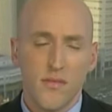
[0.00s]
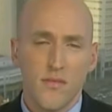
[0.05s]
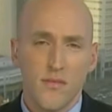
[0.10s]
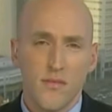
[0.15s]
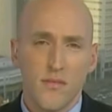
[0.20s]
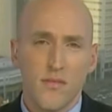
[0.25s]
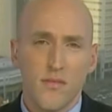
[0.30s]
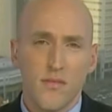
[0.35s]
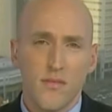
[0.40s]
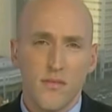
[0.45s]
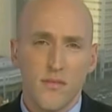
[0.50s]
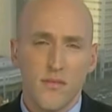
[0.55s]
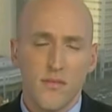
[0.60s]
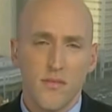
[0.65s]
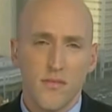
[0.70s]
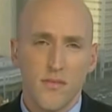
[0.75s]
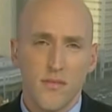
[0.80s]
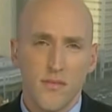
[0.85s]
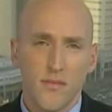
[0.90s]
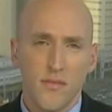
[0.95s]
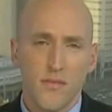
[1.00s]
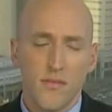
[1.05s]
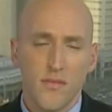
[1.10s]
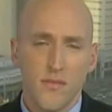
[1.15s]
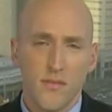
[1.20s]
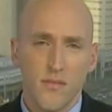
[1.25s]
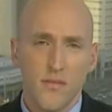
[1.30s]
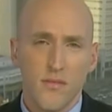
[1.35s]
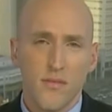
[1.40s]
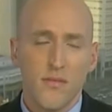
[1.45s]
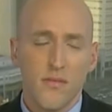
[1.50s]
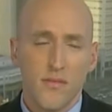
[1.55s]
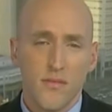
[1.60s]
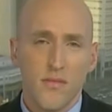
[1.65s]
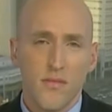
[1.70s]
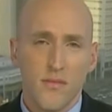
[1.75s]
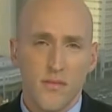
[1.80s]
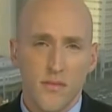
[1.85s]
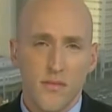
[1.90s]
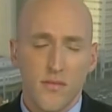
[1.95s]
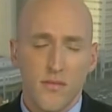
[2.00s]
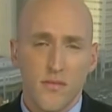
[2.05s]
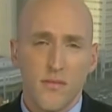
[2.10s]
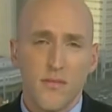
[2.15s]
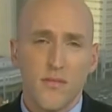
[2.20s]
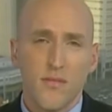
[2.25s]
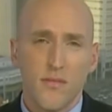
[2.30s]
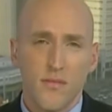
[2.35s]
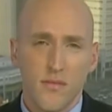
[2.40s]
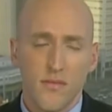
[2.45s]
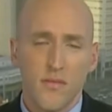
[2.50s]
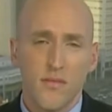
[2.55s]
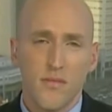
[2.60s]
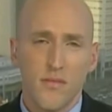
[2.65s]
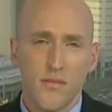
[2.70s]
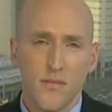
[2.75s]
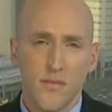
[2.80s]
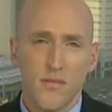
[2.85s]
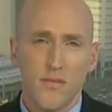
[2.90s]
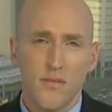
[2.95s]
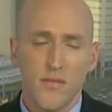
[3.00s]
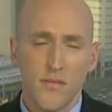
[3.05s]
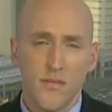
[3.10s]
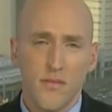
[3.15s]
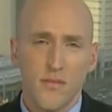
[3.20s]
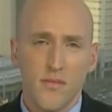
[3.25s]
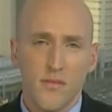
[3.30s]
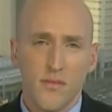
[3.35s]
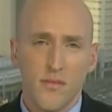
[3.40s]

(not speaking)